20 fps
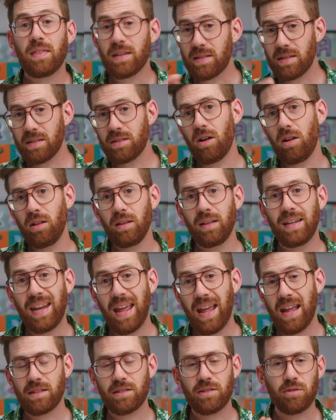This is all
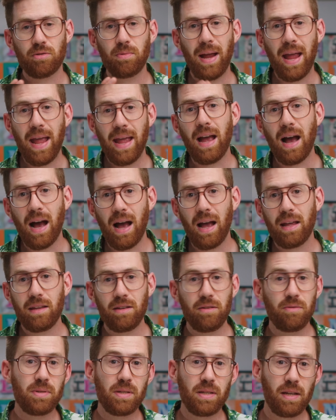enhanced through A I
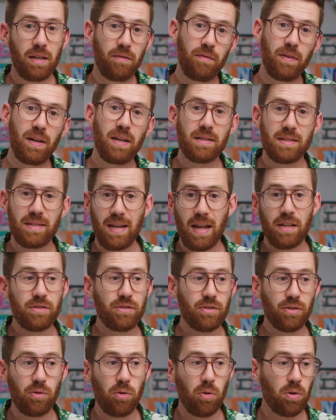using NVIDIA's
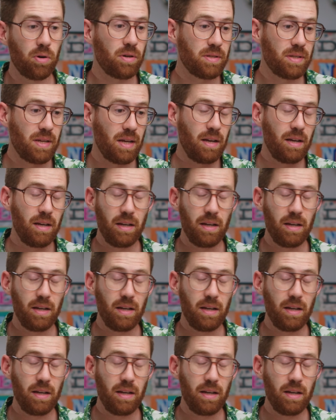tensor cores.